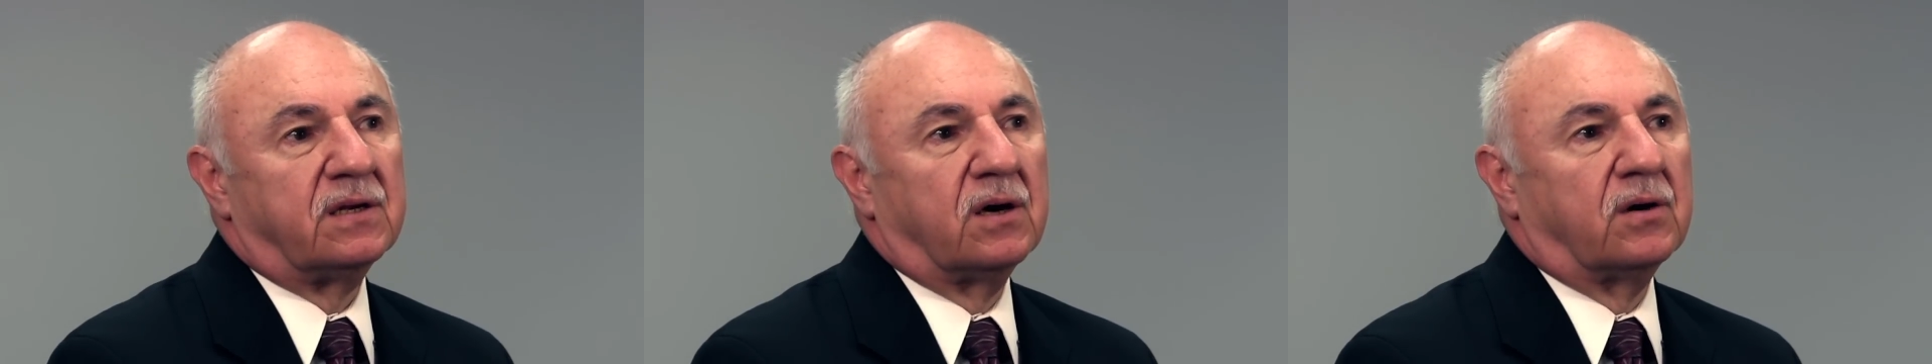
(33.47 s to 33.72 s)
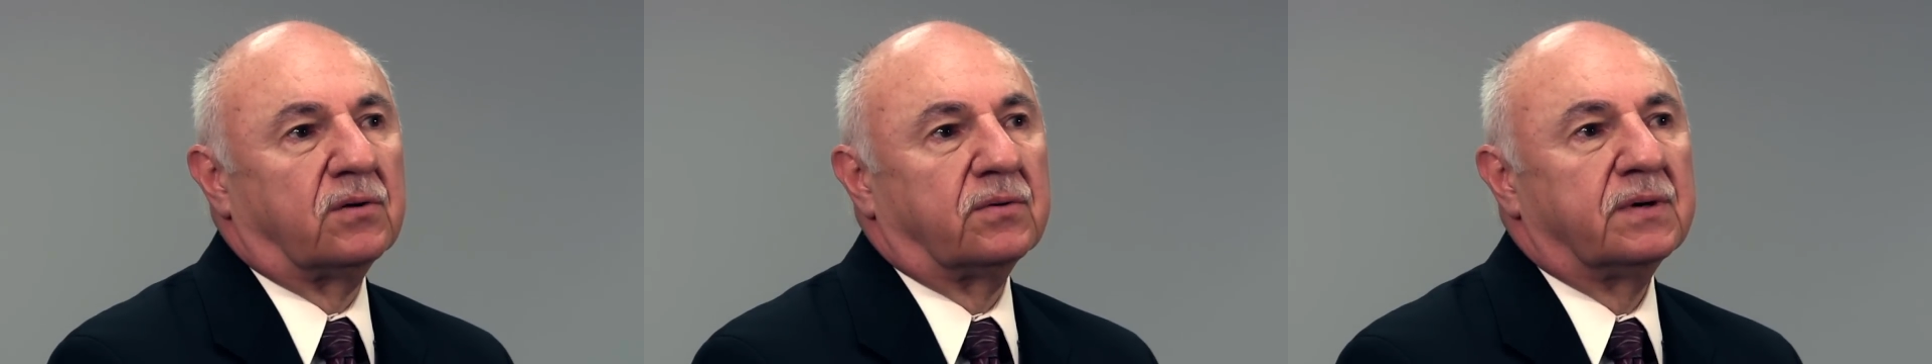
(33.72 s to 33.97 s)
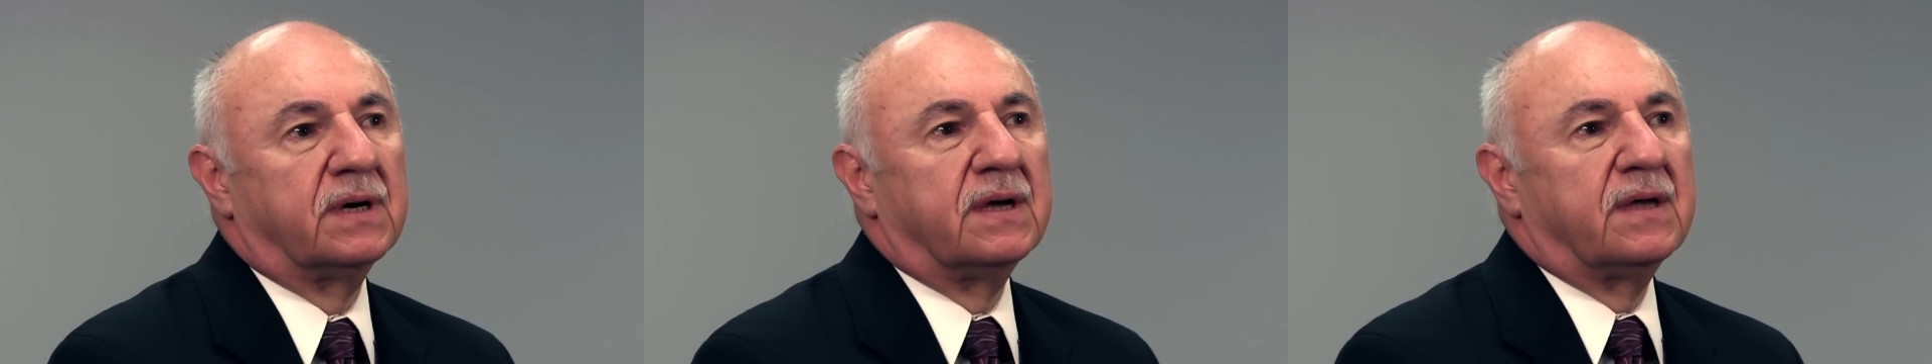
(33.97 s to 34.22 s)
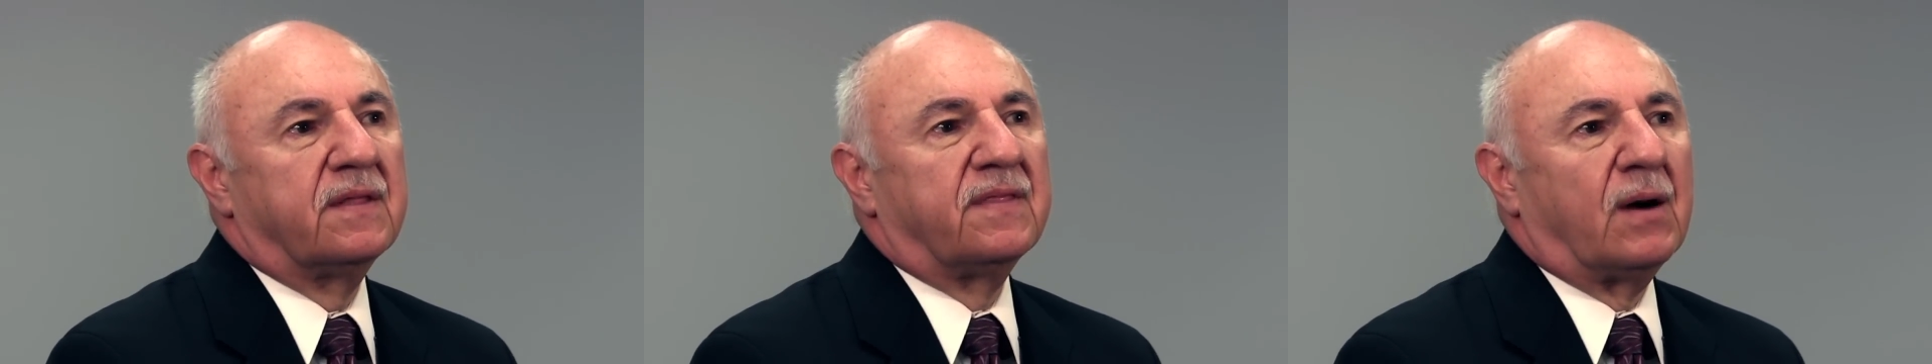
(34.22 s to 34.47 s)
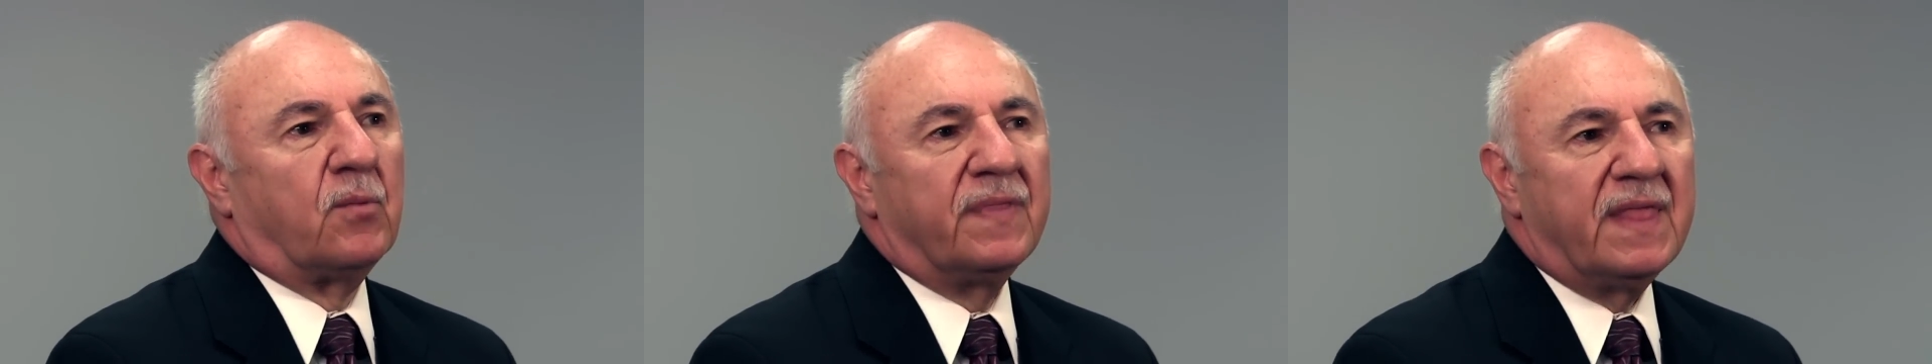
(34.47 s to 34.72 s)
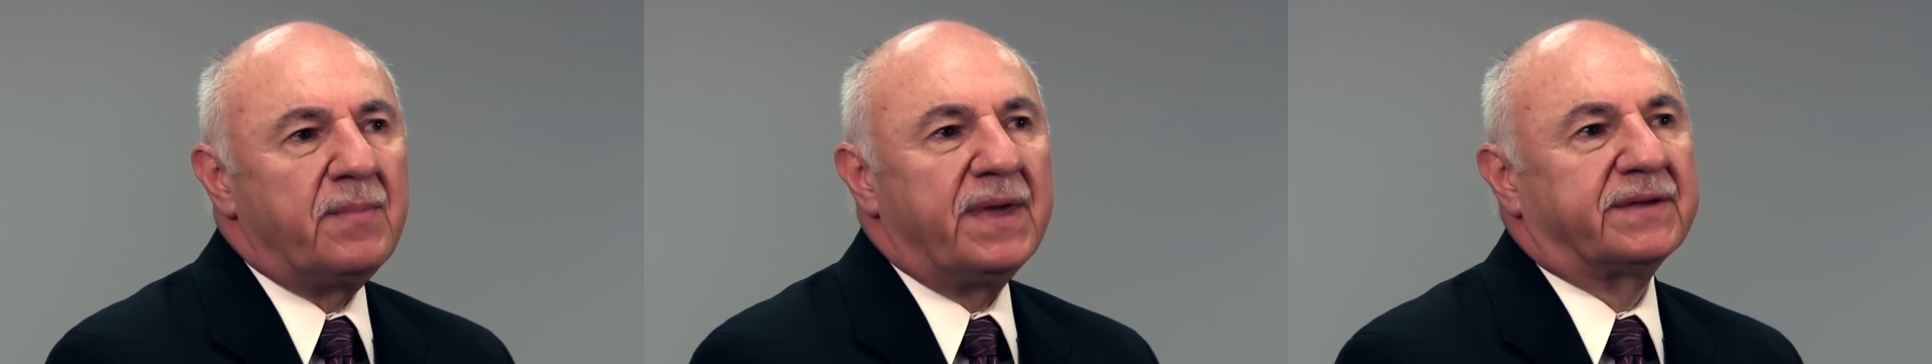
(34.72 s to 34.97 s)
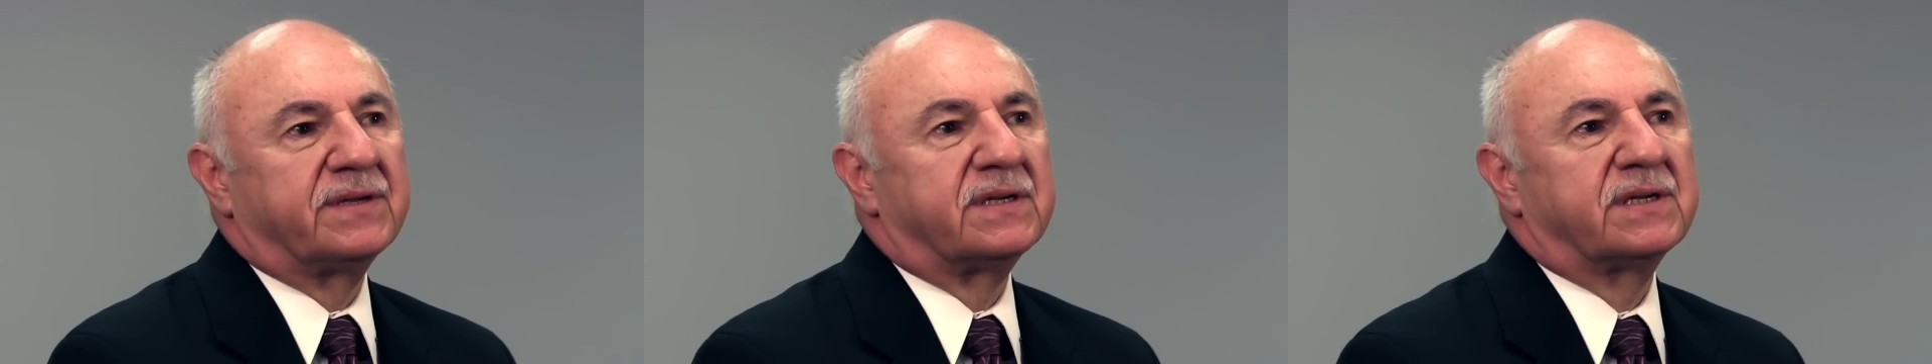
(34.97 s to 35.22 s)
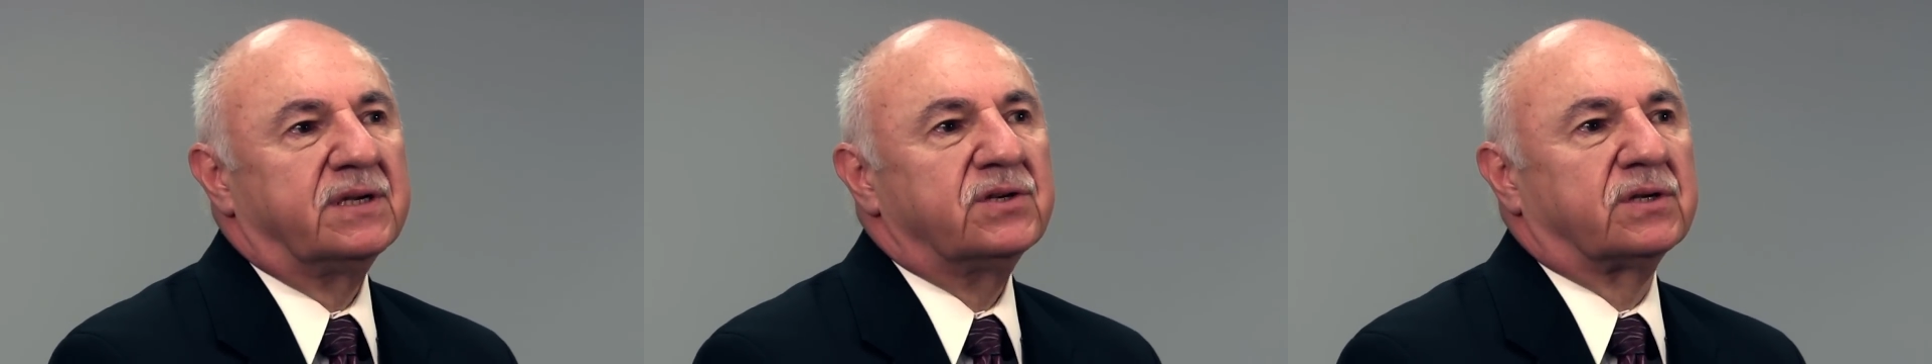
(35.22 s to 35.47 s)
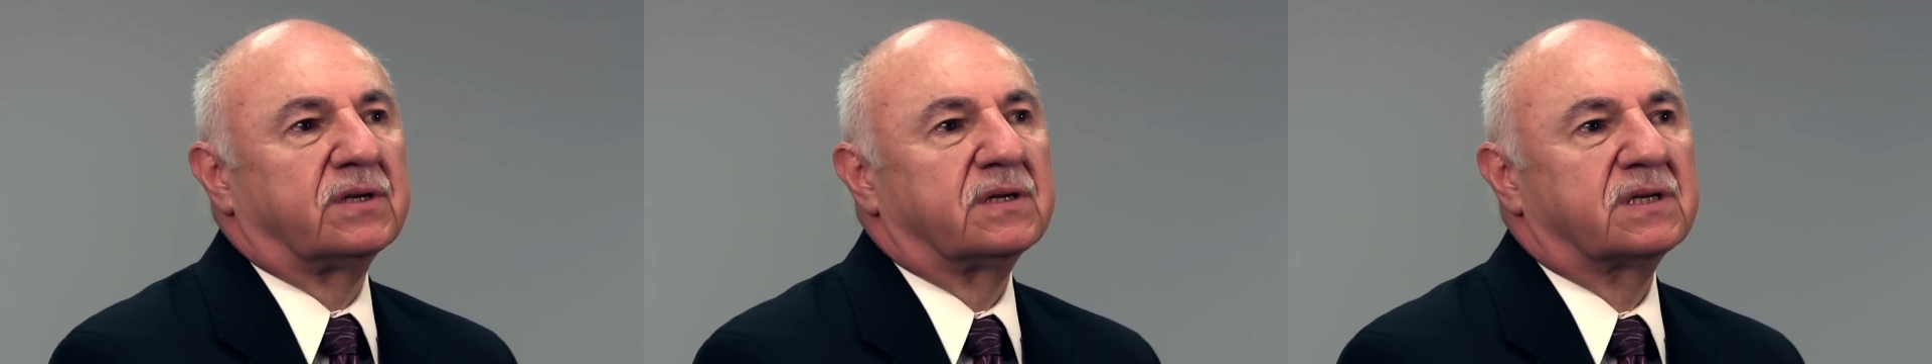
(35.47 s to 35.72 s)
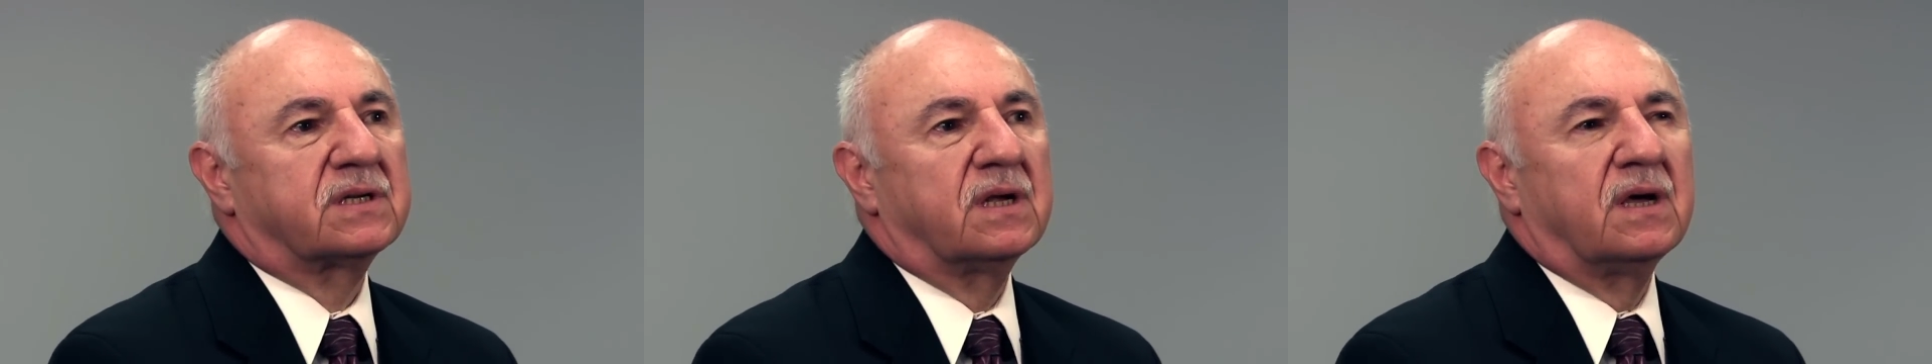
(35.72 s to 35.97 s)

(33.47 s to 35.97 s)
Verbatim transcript: know that when they make decisions,